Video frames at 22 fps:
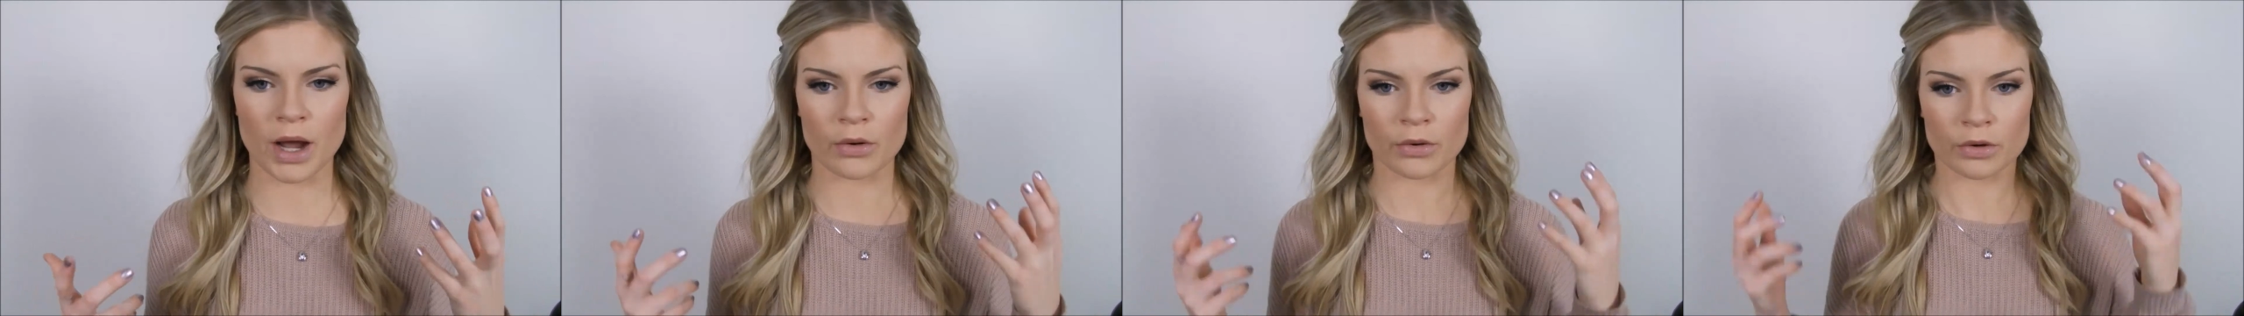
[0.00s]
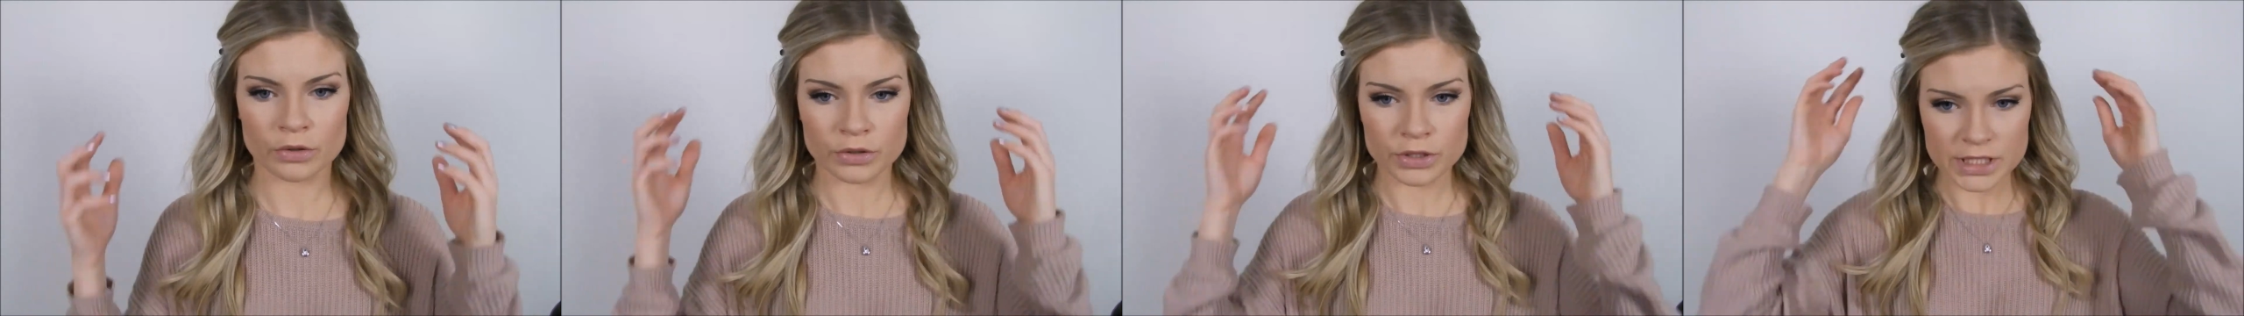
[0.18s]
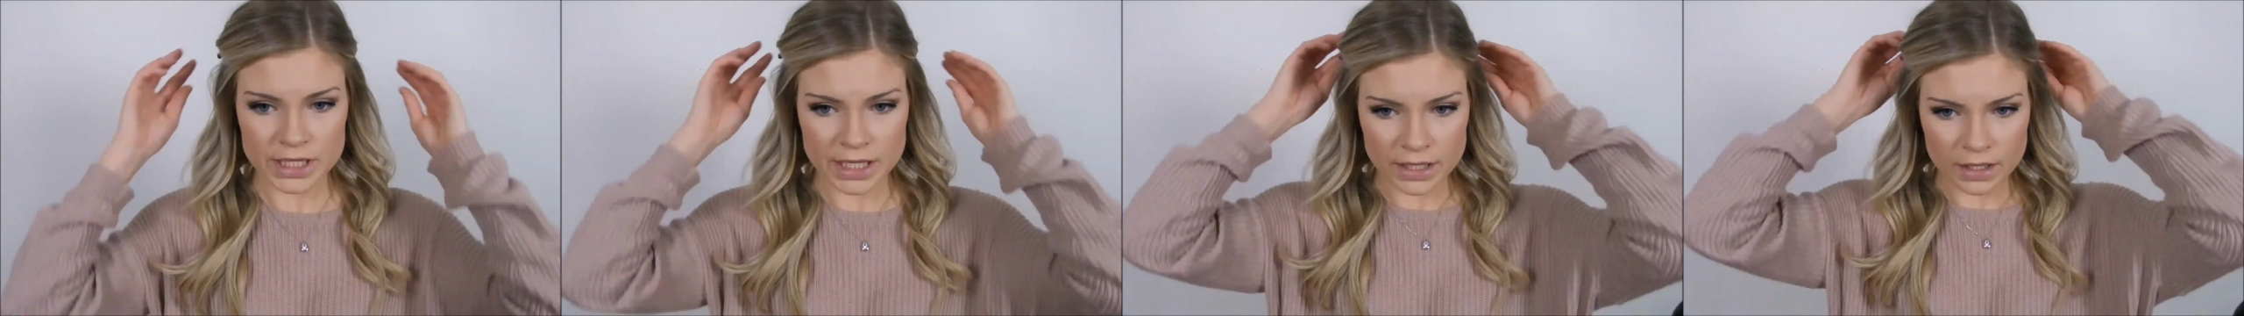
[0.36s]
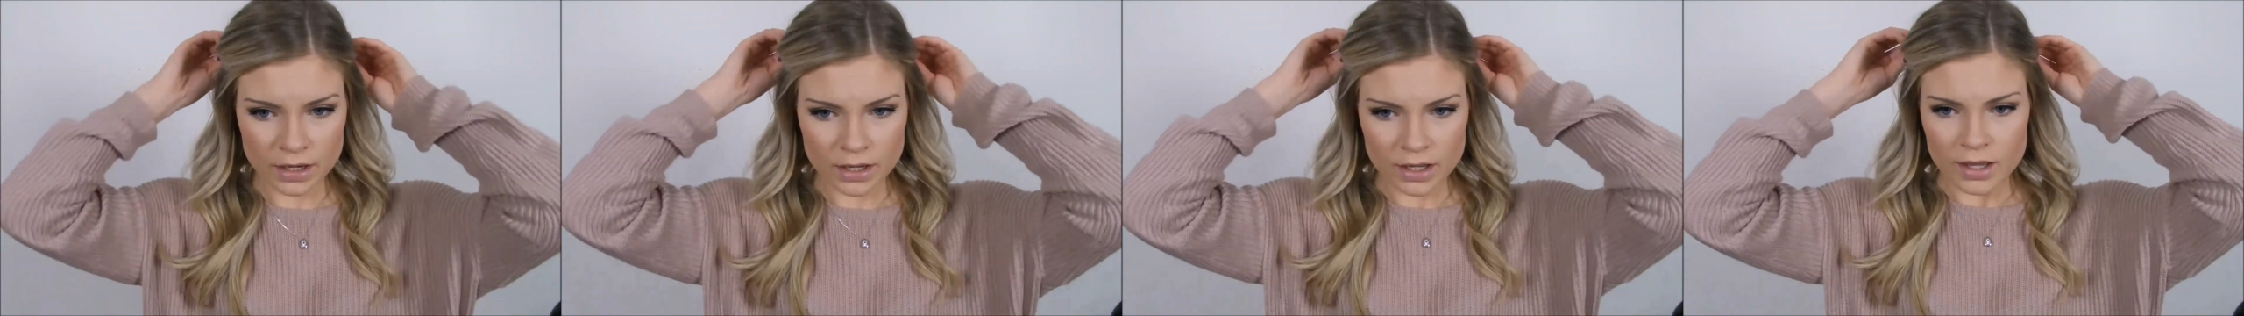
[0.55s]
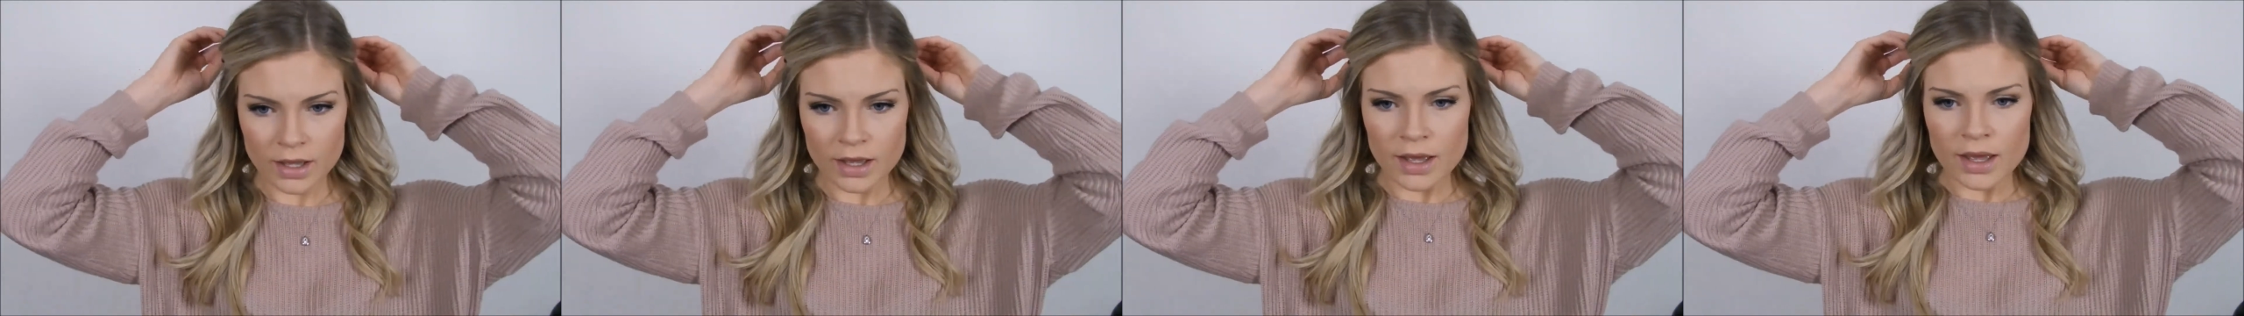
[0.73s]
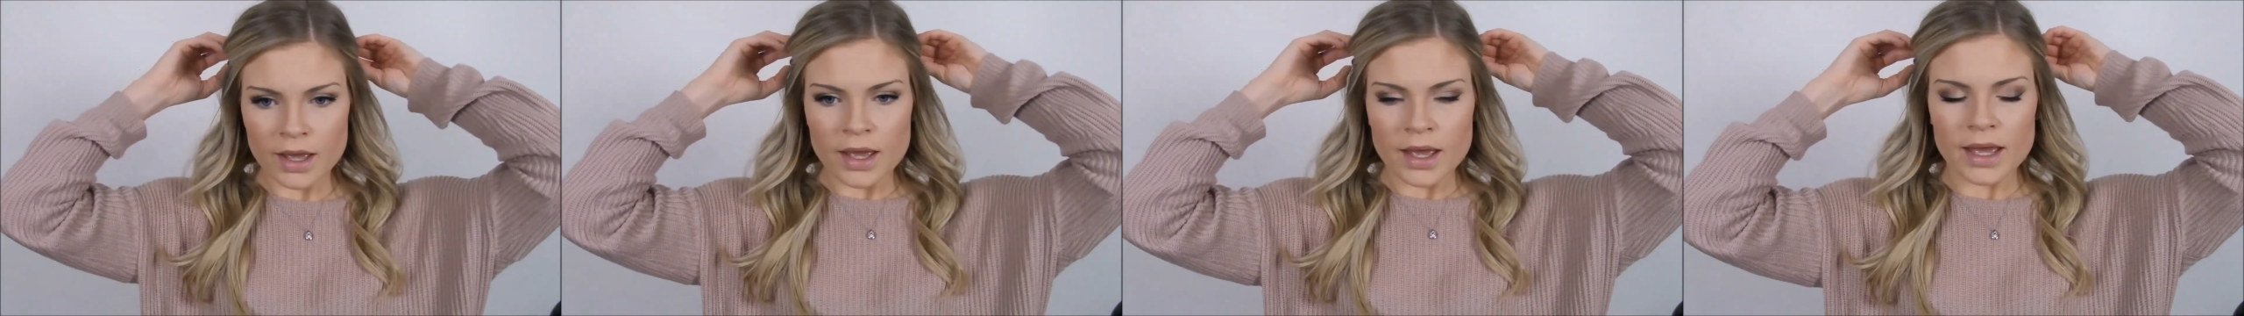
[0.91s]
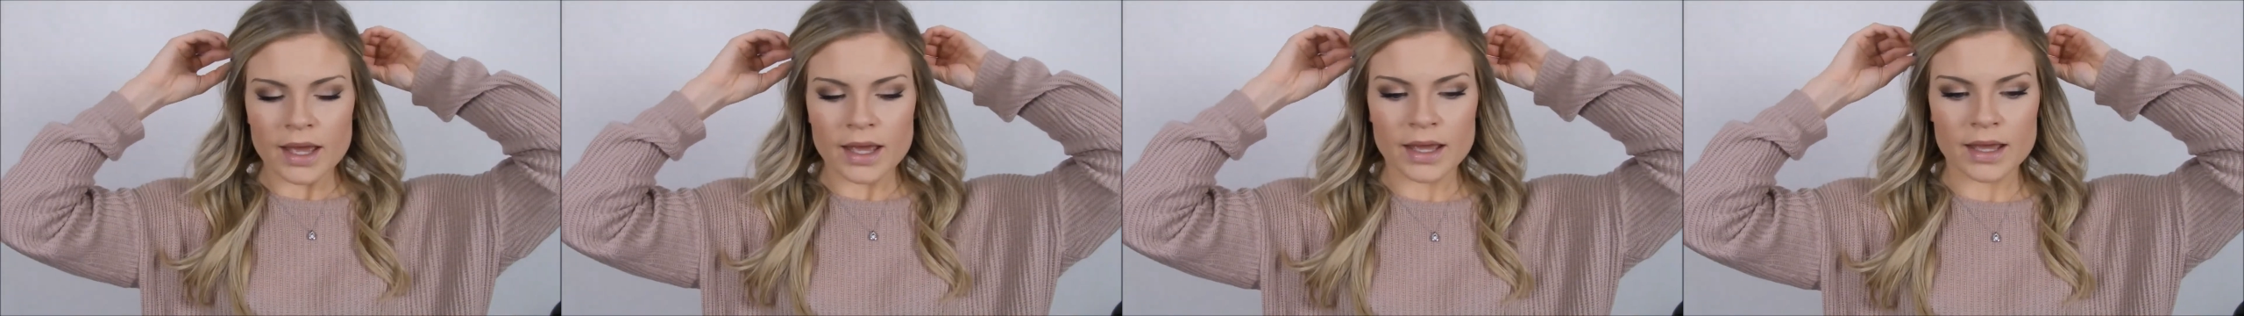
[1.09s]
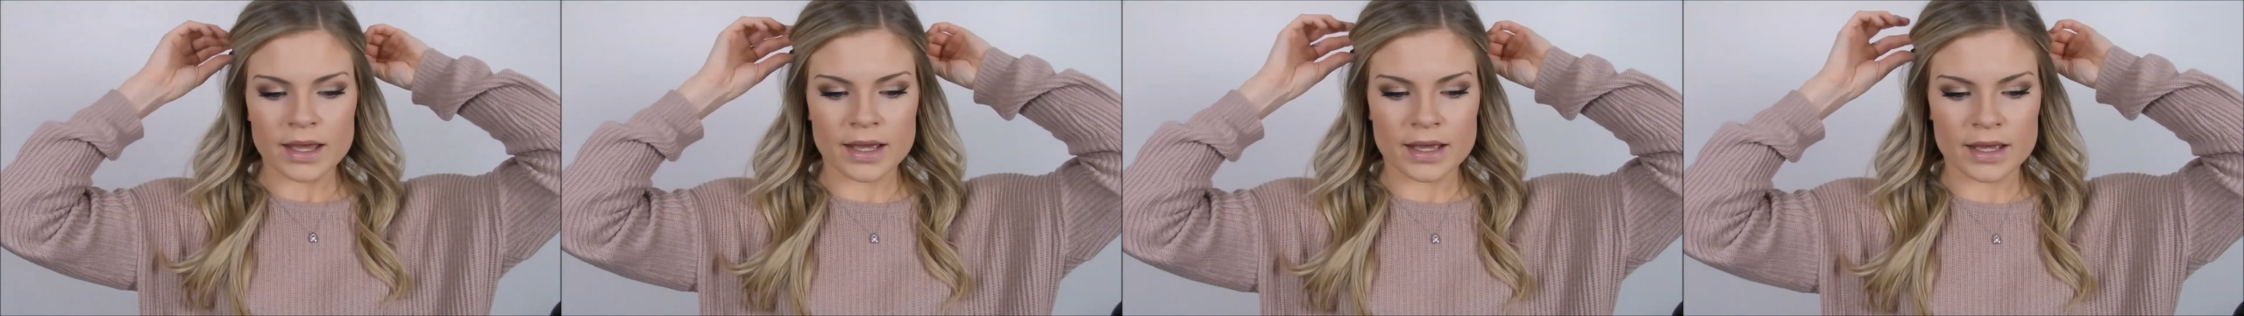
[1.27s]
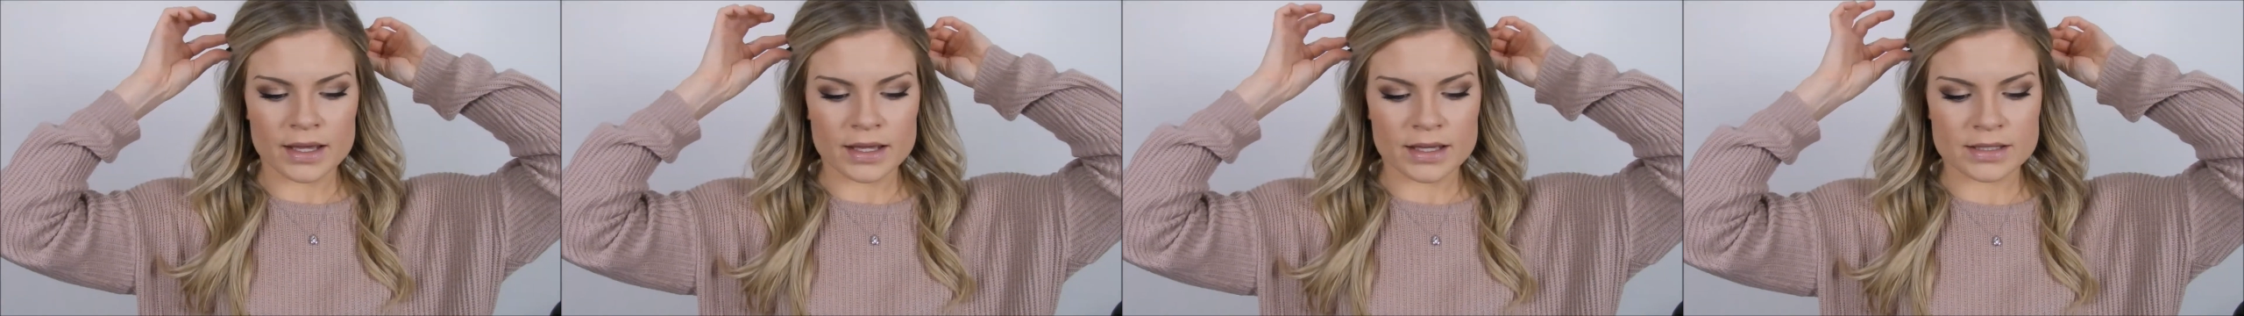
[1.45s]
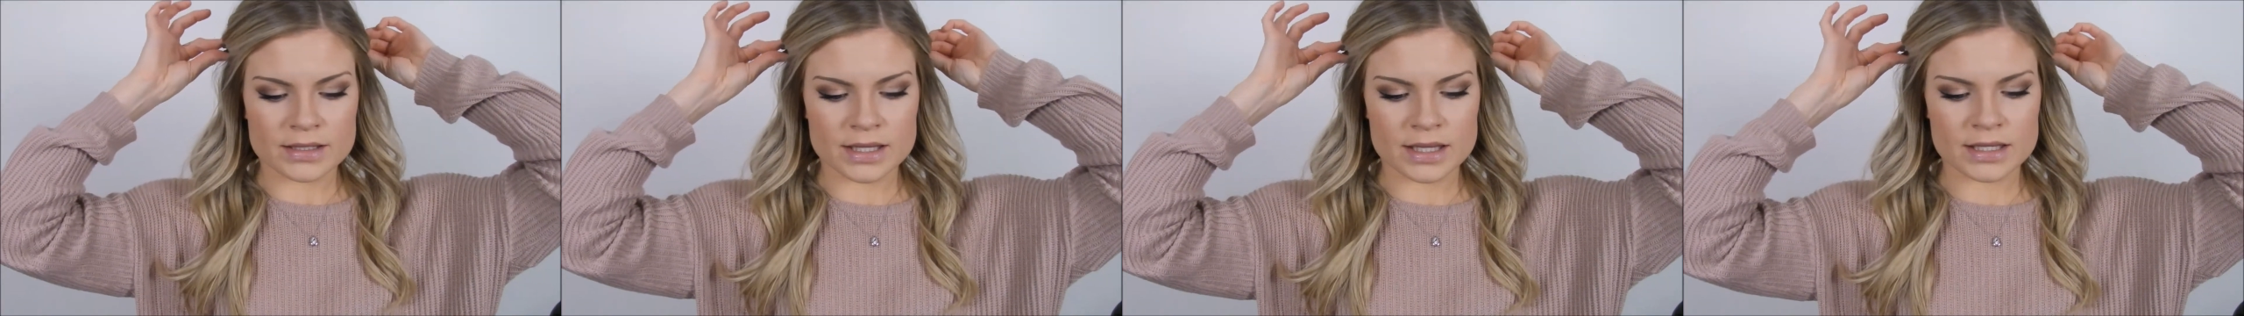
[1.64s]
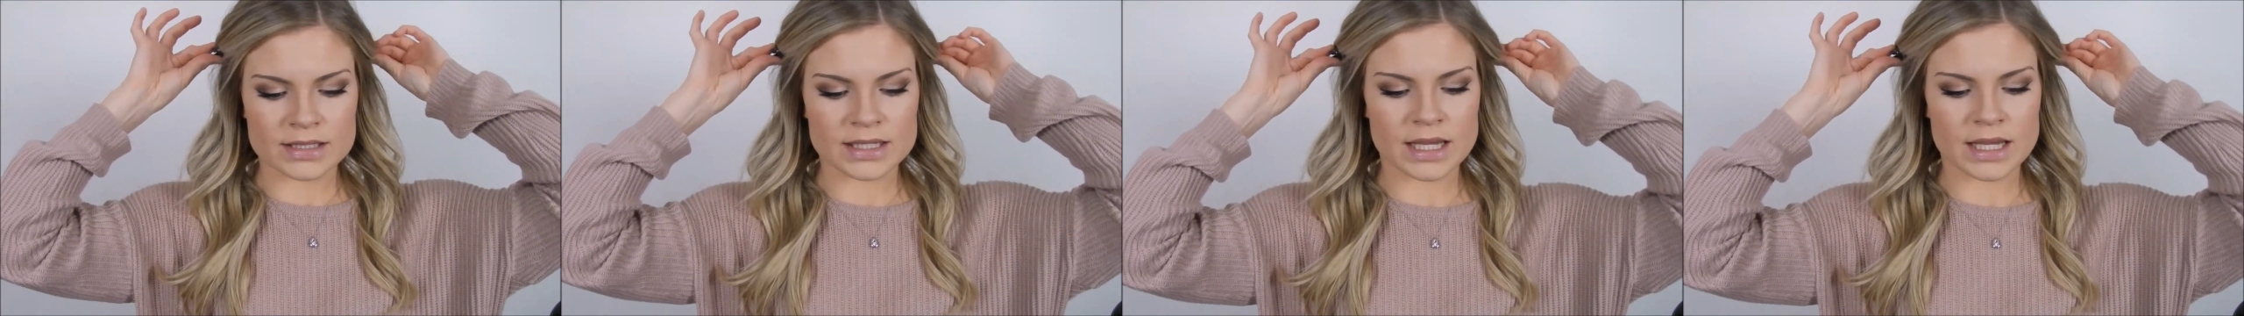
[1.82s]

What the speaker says: brow routine, is